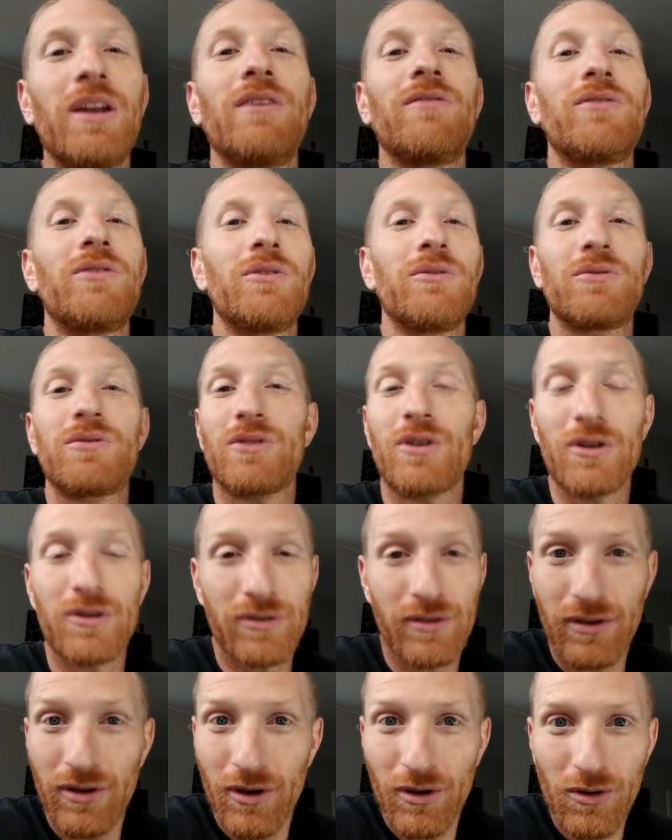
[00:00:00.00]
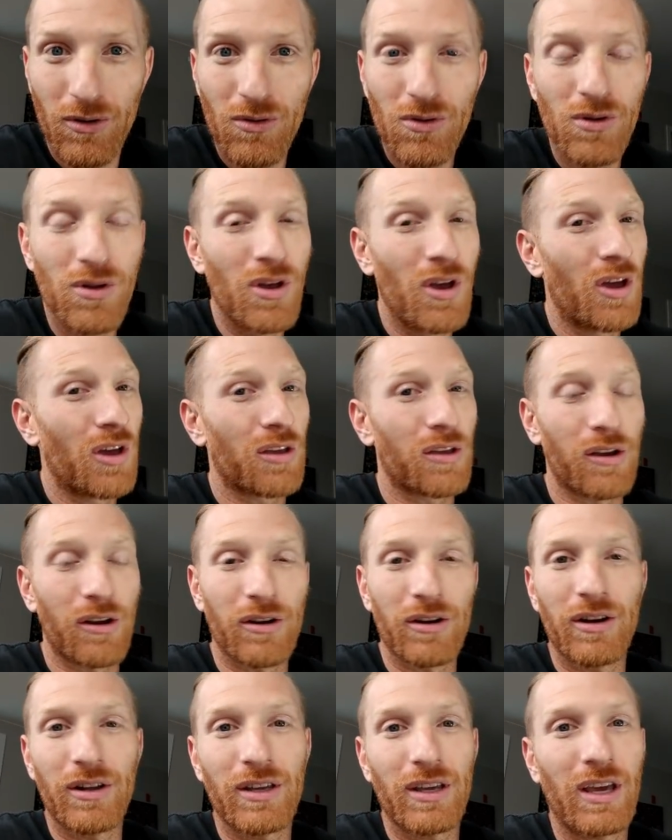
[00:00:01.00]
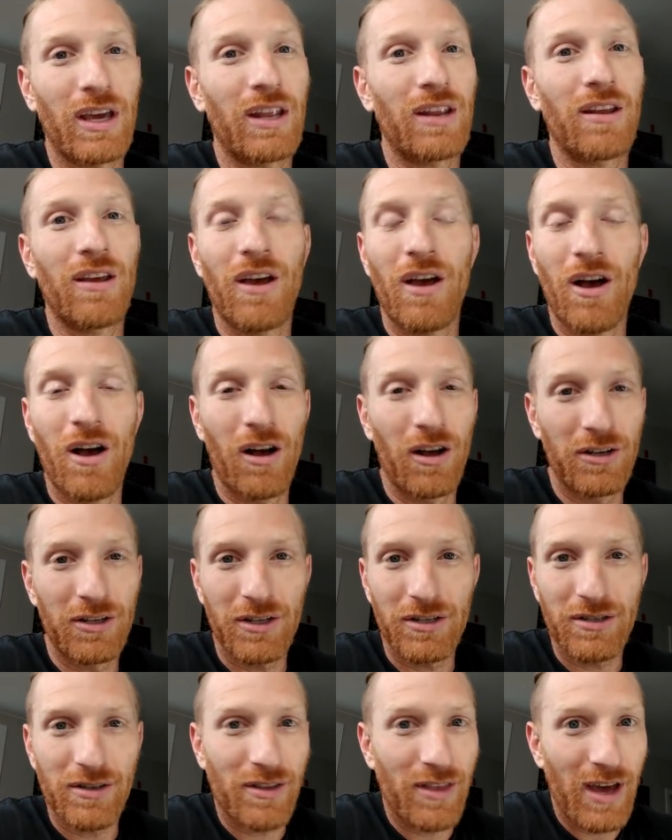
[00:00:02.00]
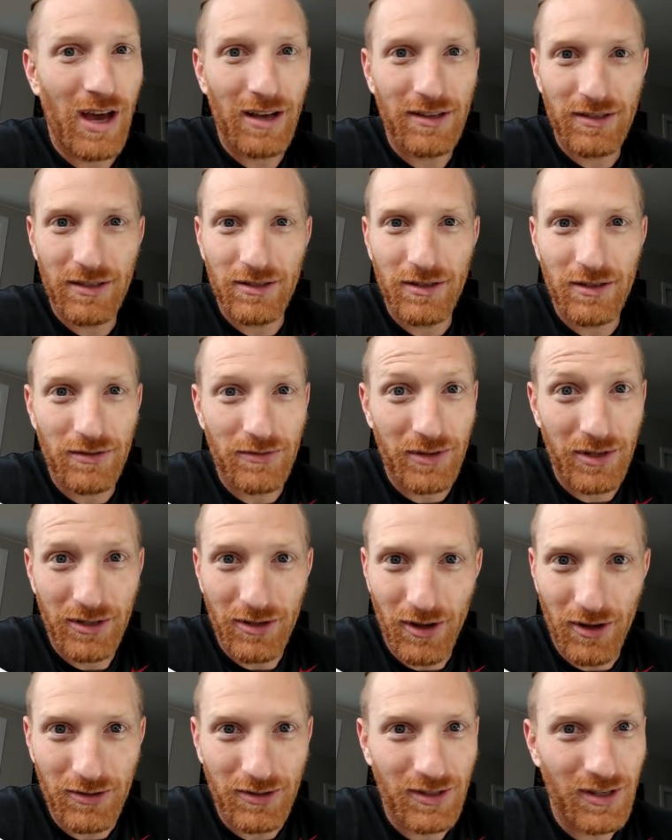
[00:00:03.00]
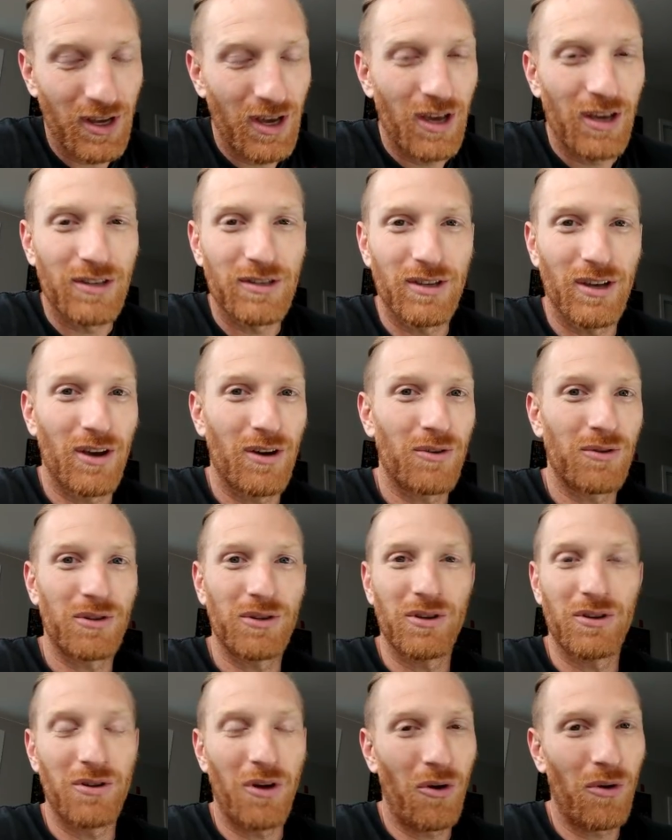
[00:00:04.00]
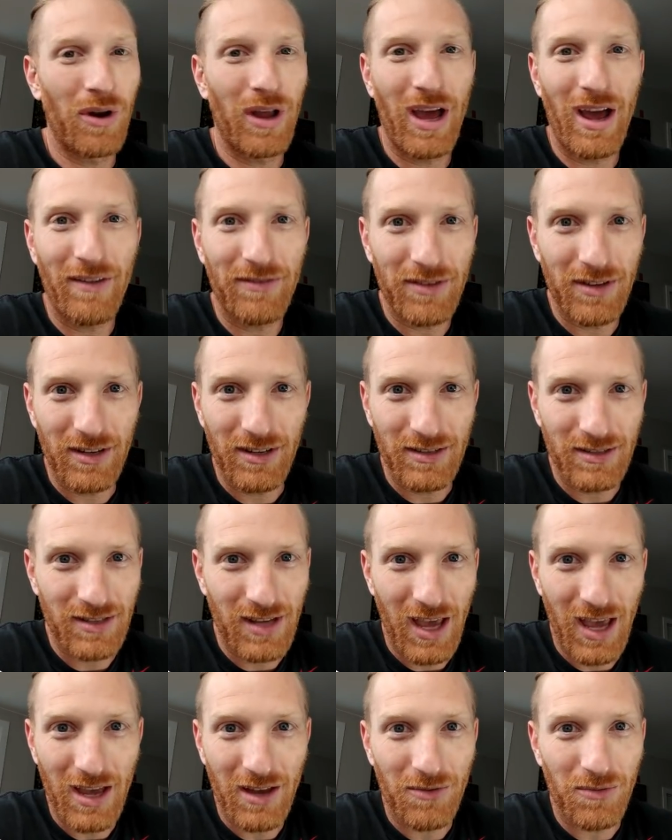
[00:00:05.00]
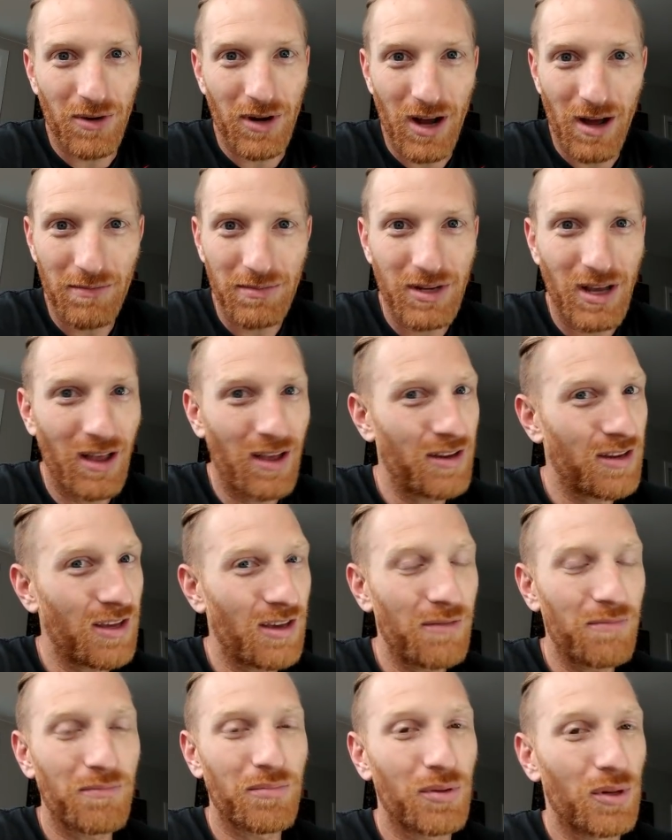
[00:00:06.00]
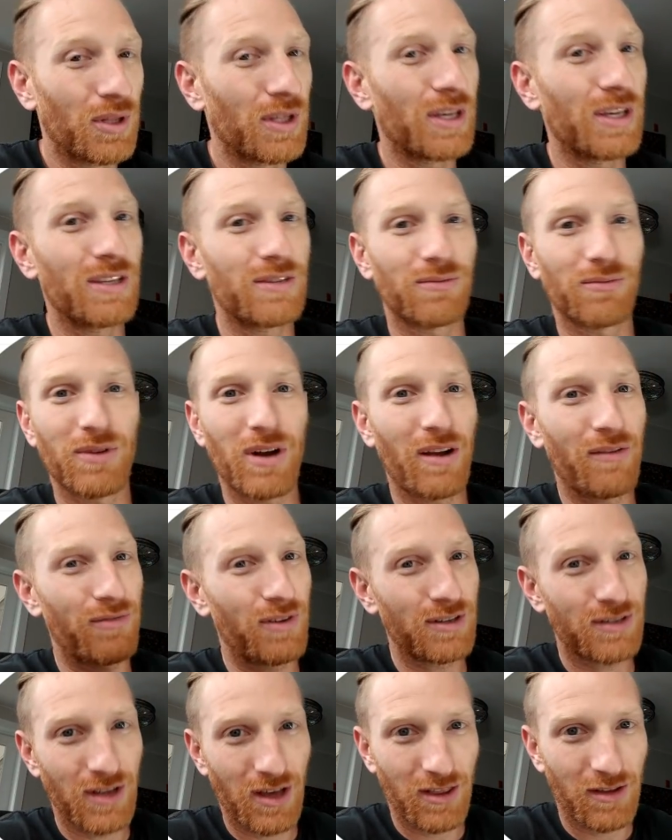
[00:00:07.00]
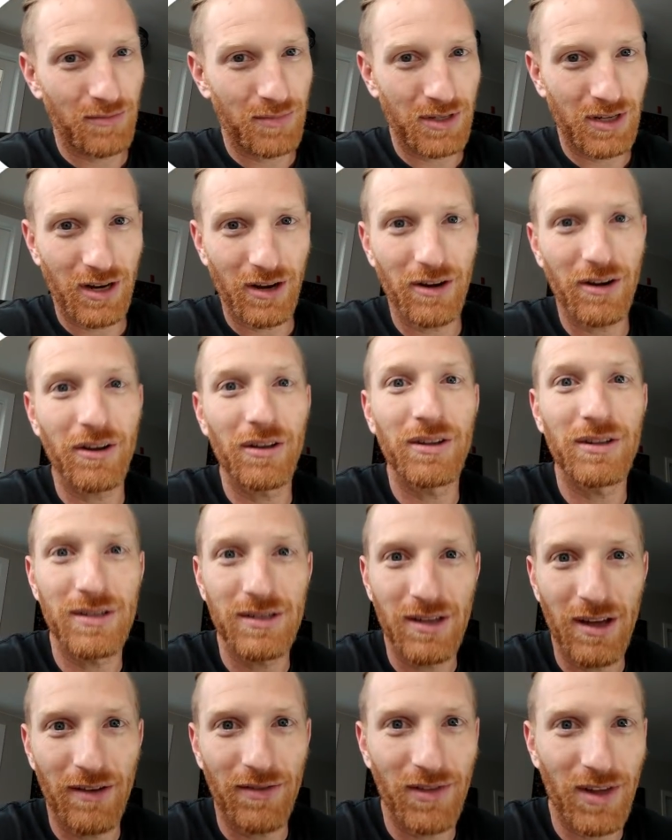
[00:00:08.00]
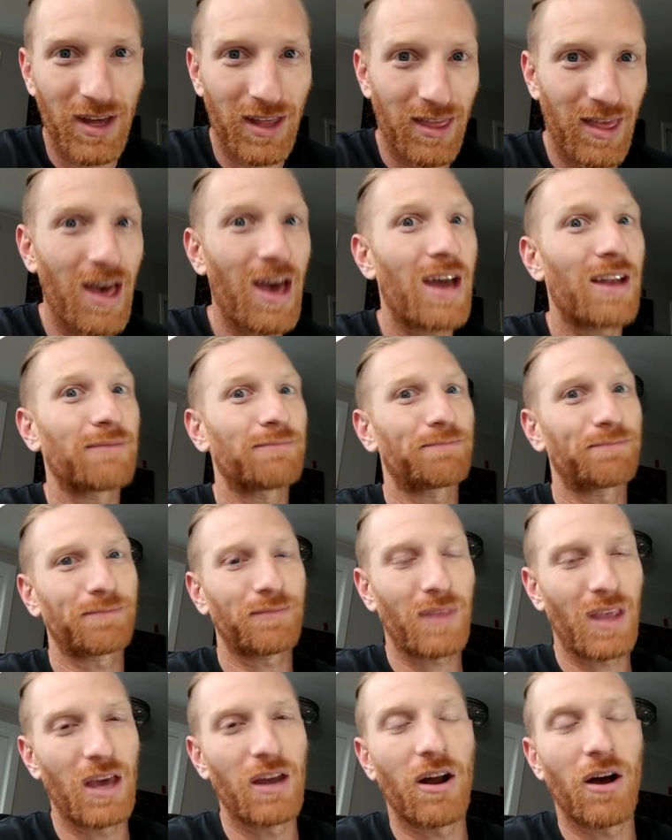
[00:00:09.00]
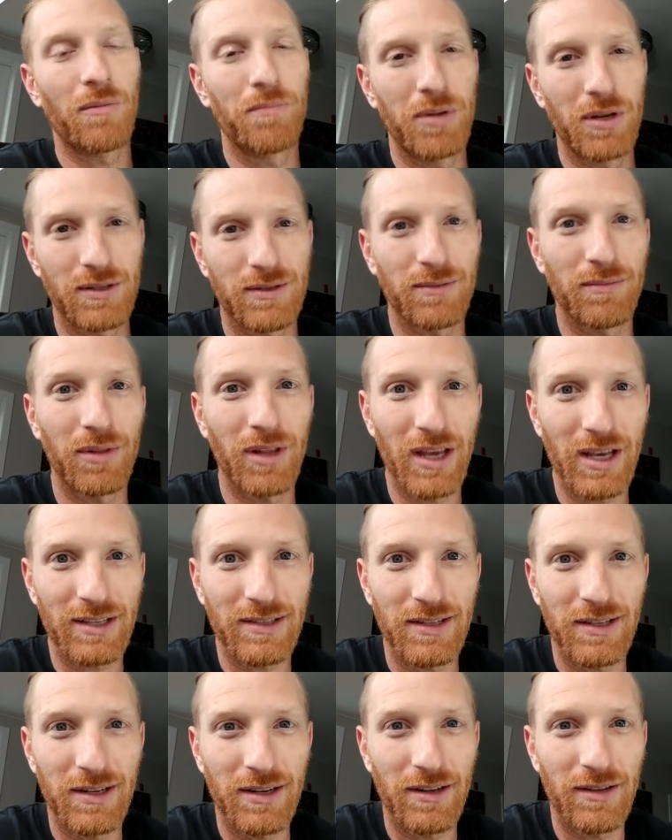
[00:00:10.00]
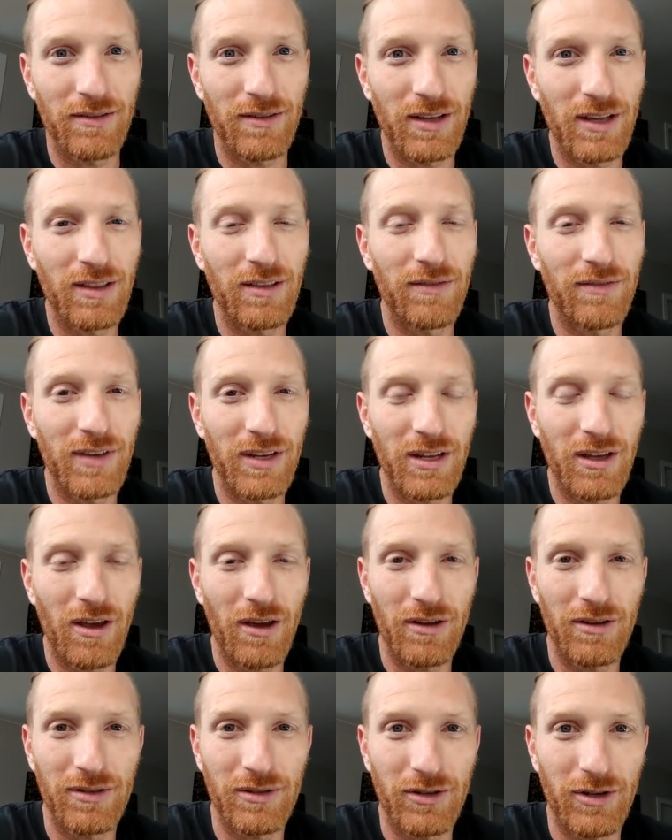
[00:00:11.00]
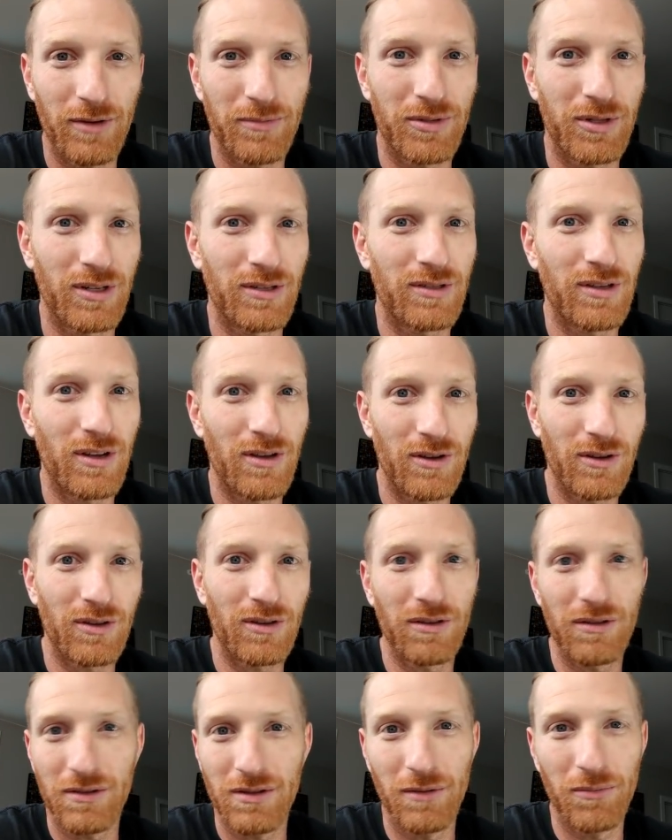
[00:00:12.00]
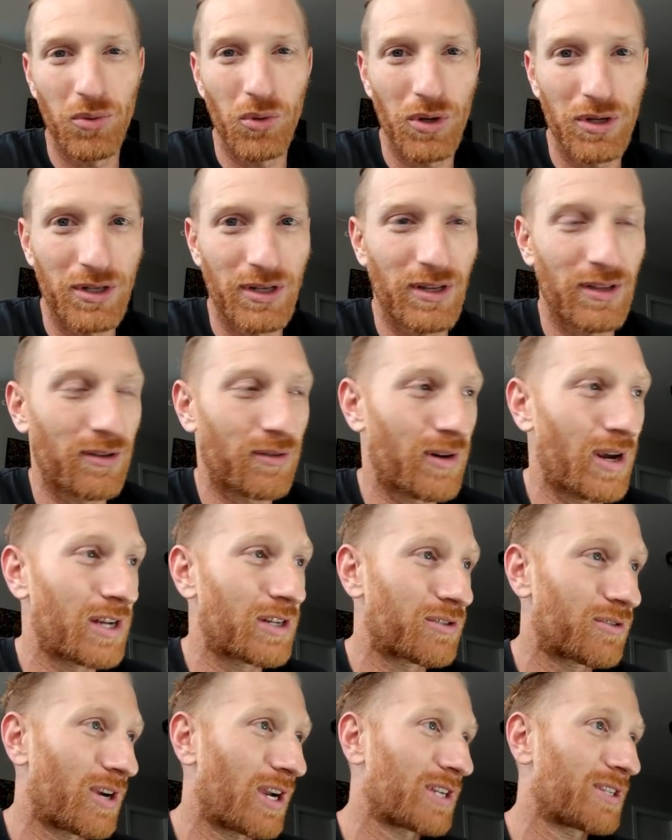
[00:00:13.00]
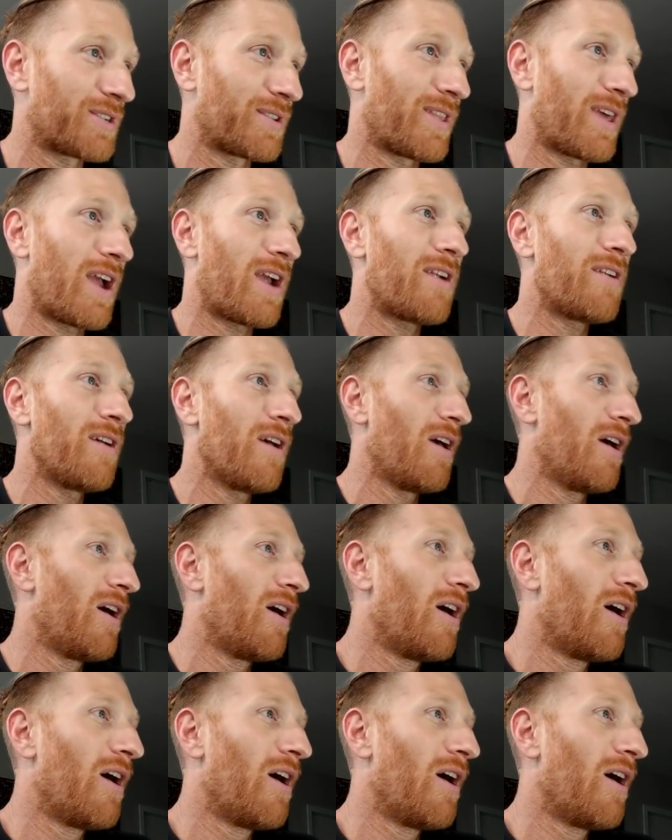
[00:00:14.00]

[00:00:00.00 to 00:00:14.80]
and if you search Google, you're going to get hundreds of thousands of results. So you don't have to just take what I'm telling you. Please reference other material and stuff like that, and I'll put some links in the video description to point you in the right direction there.